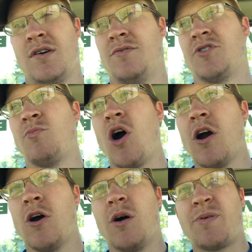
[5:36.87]

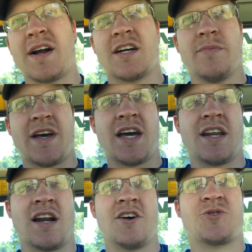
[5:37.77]
tomorrow I'll probably come in
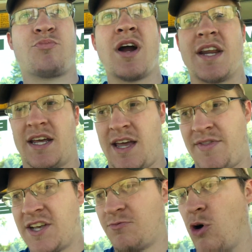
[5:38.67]
and I'll spread it, and
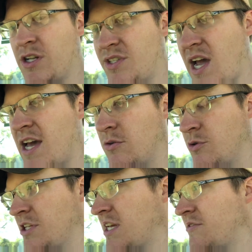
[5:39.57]
this one day will
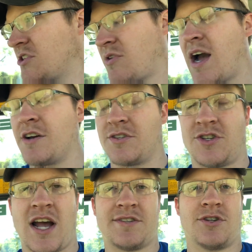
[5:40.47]
really give this ground a
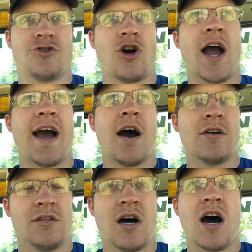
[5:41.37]
chance to dry out
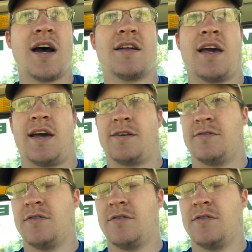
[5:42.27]
a lot, and